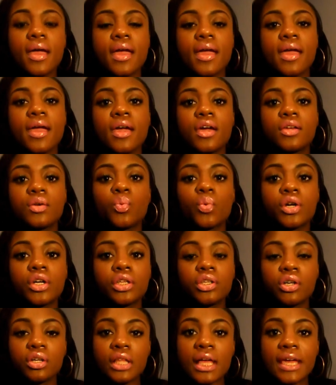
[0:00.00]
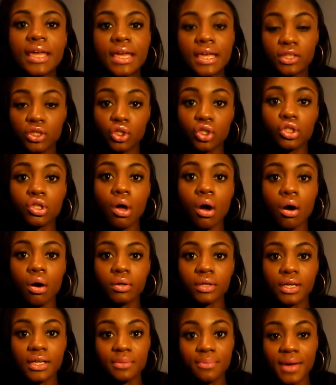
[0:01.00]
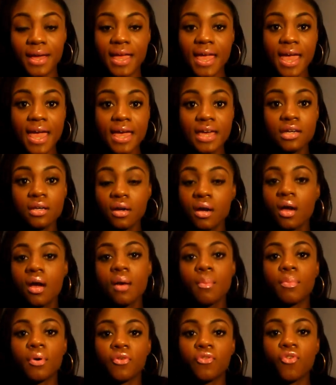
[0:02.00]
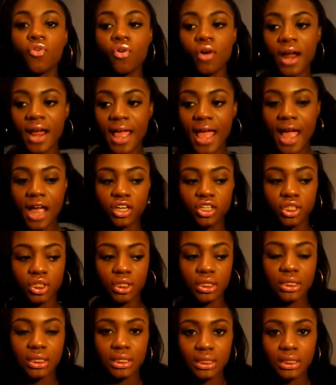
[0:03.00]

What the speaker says: and what it looked like installed in my head before I actually